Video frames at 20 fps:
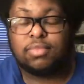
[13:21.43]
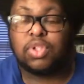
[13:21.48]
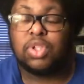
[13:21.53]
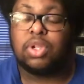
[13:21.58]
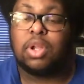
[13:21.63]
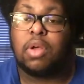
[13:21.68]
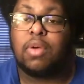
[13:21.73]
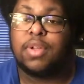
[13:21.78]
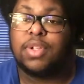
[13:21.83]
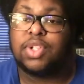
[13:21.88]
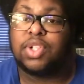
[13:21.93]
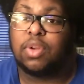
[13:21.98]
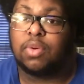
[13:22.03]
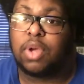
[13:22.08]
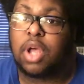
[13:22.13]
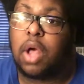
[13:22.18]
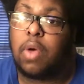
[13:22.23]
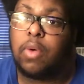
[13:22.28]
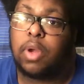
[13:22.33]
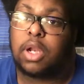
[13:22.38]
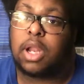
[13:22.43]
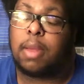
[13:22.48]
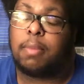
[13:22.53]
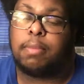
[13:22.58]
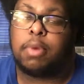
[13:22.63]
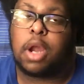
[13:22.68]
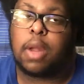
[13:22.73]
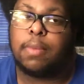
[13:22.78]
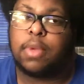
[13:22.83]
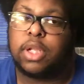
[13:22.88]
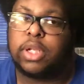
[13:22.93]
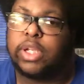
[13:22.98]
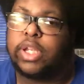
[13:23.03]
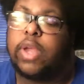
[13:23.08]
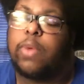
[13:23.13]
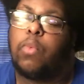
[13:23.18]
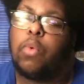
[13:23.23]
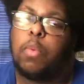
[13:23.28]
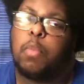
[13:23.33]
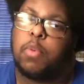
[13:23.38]
You know, it's still going. I'm probably gonna
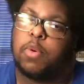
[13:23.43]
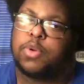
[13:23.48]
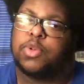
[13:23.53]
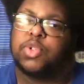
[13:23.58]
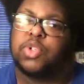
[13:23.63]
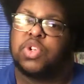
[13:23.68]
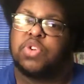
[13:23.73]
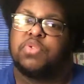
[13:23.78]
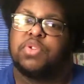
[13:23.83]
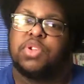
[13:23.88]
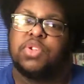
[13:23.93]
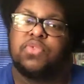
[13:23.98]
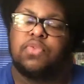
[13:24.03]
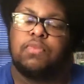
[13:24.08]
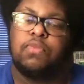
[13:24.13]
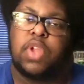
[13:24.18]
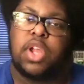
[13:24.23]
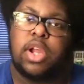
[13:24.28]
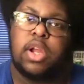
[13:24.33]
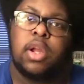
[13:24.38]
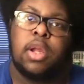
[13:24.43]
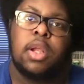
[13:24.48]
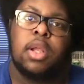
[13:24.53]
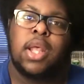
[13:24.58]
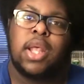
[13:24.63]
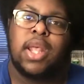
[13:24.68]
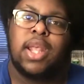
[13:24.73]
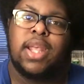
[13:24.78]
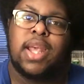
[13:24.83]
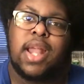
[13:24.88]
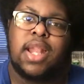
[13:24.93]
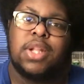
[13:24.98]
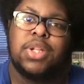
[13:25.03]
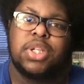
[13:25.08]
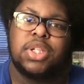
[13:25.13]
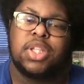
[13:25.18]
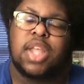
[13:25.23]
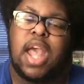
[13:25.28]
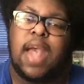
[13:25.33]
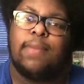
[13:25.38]
get one more series from there and kind of
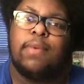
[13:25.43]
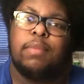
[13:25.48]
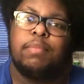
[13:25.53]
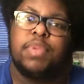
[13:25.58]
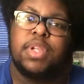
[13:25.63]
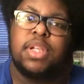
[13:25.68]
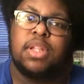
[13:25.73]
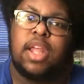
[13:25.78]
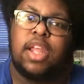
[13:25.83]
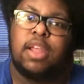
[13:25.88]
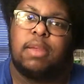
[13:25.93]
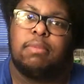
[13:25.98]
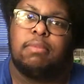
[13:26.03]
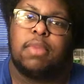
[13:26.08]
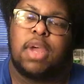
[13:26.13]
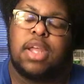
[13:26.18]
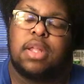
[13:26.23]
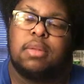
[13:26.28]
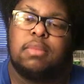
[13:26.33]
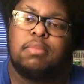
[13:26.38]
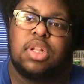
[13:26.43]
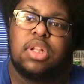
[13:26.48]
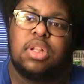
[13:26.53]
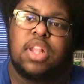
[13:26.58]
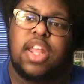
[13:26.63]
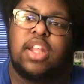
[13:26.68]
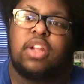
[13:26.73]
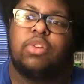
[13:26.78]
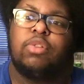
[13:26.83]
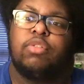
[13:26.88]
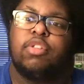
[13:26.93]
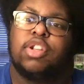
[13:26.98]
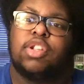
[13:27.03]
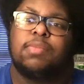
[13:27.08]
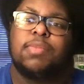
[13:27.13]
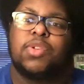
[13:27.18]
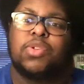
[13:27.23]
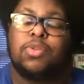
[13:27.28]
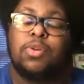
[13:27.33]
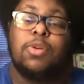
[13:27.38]
just have it be like my late
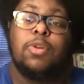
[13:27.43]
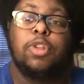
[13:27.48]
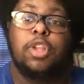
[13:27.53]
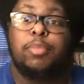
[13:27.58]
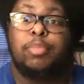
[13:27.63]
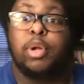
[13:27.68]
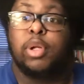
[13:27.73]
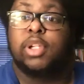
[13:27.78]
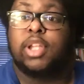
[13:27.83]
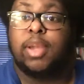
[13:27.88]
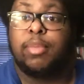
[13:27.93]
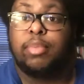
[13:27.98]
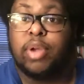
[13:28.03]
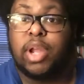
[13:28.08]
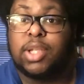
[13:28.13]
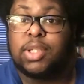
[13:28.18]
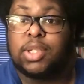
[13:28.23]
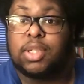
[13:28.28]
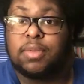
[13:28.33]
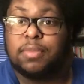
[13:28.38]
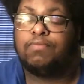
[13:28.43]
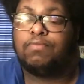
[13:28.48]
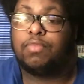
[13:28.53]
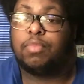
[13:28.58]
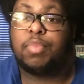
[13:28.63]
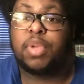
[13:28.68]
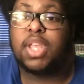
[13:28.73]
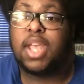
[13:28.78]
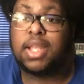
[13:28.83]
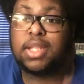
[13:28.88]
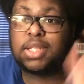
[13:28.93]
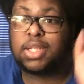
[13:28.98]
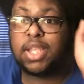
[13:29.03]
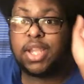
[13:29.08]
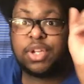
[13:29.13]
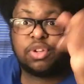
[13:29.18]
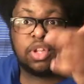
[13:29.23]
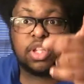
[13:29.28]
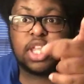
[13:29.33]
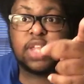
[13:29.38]
Christmas or early birthday present. But yes,
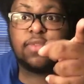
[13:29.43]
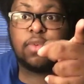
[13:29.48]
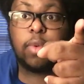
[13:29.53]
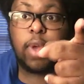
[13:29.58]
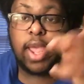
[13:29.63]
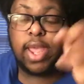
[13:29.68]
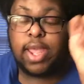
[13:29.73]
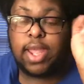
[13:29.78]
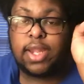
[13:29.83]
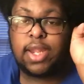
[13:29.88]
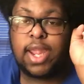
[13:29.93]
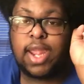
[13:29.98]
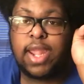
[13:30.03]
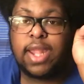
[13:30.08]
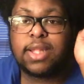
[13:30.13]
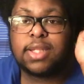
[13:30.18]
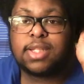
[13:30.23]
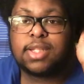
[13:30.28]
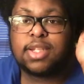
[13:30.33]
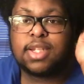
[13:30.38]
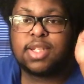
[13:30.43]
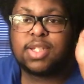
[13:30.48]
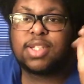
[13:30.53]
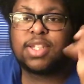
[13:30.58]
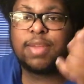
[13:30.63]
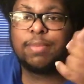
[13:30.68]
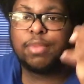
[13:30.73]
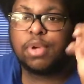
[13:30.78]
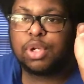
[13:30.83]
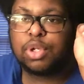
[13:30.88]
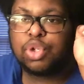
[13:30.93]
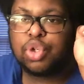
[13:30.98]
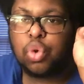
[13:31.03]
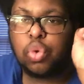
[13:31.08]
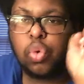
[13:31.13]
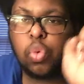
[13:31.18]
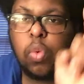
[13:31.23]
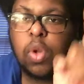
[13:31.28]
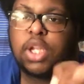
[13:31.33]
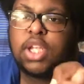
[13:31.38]
enter the giveaway. It ends December
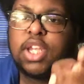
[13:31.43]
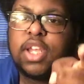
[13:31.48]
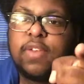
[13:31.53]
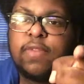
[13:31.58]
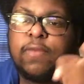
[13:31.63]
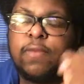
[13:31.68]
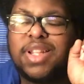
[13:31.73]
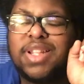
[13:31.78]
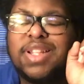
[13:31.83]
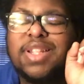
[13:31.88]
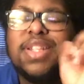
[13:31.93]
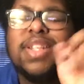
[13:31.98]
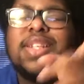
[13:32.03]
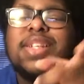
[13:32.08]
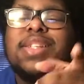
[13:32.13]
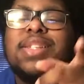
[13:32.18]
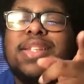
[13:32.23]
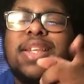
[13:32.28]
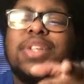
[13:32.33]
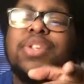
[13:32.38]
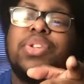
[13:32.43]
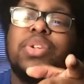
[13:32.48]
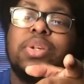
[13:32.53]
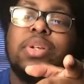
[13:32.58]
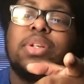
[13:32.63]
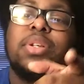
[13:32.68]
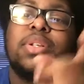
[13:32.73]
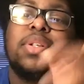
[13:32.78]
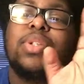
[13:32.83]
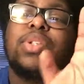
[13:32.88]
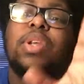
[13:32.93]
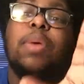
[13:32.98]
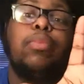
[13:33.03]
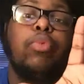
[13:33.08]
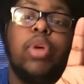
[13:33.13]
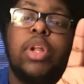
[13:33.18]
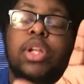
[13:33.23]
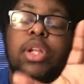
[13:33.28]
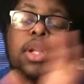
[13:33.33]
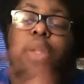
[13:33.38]
20th. Please enter
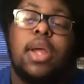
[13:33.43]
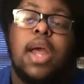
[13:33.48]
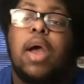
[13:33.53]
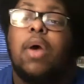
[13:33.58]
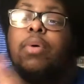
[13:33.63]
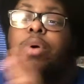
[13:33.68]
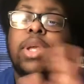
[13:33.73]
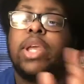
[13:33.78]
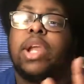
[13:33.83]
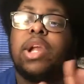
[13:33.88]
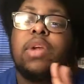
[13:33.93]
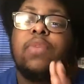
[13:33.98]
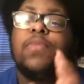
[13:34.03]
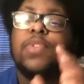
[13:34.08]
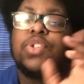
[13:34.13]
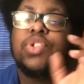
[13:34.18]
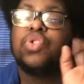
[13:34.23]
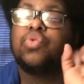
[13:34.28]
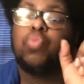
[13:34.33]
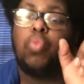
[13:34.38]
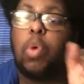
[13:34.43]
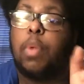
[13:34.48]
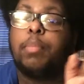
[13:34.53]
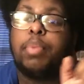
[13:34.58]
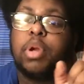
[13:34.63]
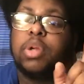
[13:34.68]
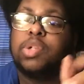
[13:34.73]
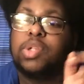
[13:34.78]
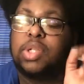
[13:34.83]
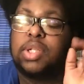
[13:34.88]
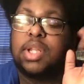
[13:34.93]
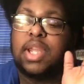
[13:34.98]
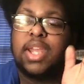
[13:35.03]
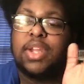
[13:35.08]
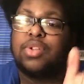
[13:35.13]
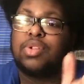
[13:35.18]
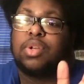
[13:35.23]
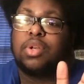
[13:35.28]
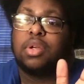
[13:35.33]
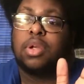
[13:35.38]
someone. I don't care if it's just one person.
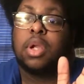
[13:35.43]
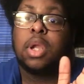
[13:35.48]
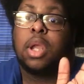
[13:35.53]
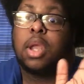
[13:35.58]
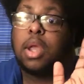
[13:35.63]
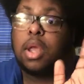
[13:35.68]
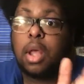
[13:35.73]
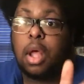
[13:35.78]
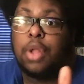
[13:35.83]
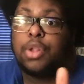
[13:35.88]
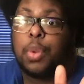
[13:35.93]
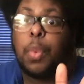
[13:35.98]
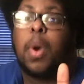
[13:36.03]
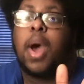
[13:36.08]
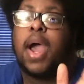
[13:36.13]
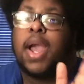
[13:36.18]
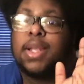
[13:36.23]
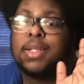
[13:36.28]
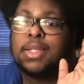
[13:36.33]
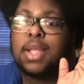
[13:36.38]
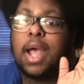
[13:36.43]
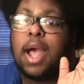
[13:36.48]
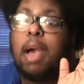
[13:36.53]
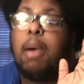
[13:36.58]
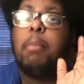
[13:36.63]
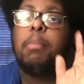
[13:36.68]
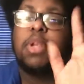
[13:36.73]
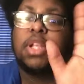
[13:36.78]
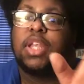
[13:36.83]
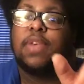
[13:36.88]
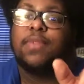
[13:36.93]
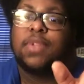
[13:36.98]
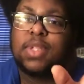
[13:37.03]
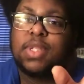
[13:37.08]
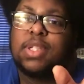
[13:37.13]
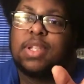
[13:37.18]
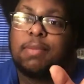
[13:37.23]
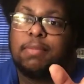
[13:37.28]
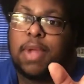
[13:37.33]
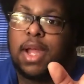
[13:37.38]
Enter. Otherwise, I'm gonna give it to
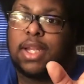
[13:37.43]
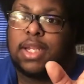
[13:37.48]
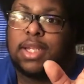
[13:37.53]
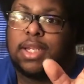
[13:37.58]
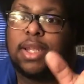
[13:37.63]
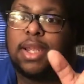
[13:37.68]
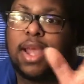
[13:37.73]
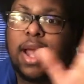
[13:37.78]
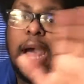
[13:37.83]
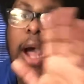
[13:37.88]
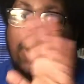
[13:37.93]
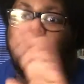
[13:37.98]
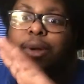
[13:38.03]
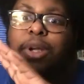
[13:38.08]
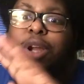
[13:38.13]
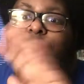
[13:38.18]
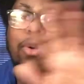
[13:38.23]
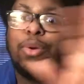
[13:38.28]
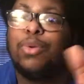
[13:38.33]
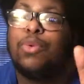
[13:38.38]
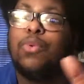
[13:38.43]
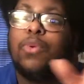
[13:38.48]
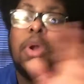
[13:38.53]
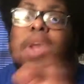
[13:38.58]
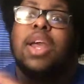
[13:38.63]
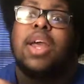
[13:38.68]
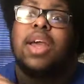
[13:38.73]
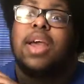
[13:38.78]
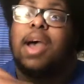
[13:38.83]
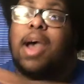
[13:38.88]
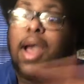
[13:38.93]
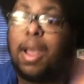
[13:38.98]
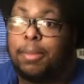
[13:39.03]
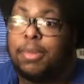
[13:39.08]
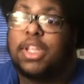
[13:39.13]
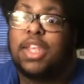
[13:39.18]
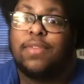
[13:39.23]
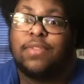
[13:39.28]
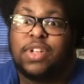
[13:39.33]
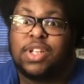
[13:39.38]
somebody. I don't care who. I'm
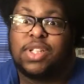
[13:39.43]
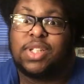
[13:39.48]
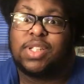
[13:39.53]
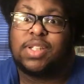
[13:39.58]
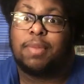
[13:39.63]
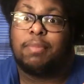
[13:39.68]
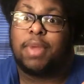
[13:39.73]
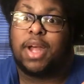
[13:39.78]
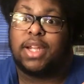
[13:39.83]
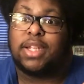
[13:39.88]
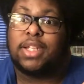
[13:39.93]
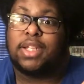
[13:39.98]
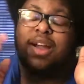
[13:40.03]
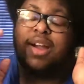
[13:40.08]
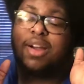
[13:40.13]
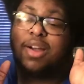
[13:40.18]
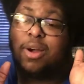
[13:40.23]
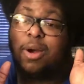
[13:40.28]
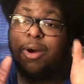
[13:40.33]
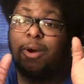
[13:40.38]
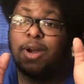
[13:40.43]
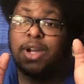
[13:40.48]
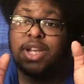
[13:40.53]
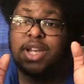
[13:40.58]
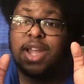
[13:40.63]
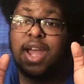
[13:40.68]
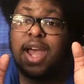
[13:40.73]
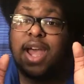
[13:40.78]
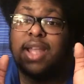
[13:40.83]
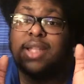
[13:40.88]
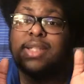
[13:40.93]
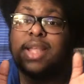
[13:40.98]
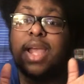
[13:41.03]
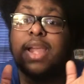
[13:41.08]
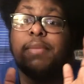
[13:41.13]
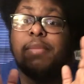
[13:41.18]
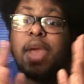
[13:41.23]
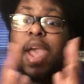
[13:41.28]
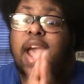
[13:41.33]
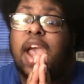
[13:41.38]
giving it to somebody. Alrighty guys, I
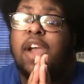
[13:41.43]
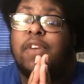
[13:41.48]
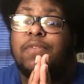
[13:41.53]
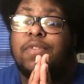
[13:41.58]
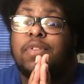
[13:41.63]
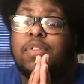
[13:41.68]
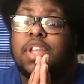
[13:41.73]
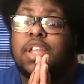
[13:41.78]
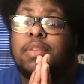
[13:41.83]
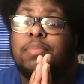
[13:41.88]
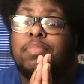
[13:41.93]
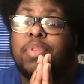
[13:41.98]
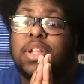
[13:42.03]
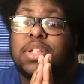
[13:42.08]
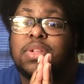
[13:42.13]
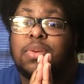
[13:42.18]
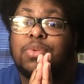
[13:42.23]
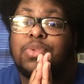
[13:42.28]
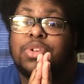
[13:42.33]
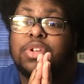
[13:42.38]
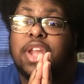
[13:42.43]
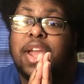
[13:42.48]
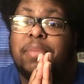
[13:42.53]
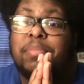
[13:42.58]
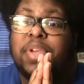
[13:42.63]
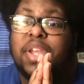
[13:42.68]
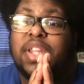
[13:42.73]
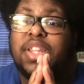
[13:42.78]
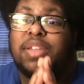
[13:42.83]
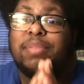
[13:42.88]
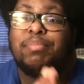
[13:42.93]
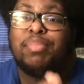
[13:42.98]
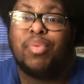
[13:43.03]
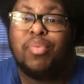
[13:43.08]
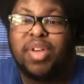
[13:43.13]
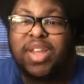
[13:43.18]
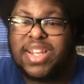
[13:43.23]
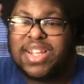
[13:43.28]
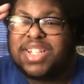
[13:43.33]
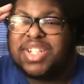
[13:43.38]
am Afro Geek Plus Ocean Appy, and your
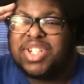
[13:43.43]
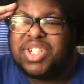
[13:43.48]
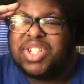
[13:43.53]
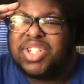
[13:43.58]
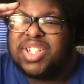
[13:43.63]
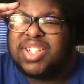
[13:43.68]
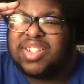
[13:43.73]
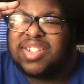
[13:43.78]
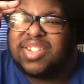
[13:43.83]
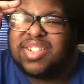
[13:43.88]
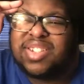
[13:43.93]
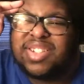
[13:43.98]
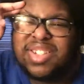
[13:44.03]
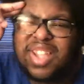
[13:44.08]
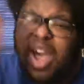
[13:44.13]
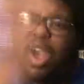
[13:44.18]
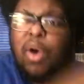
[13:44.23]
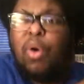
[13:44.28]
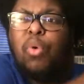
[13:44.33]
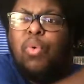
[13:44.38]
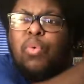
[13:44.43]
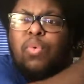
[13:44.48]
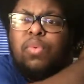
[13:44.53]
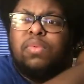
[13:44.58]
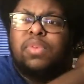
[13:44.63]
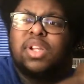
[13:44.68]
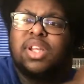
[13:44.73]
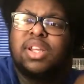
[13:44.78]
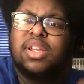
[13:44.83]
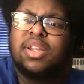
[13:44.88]
boy is Sound.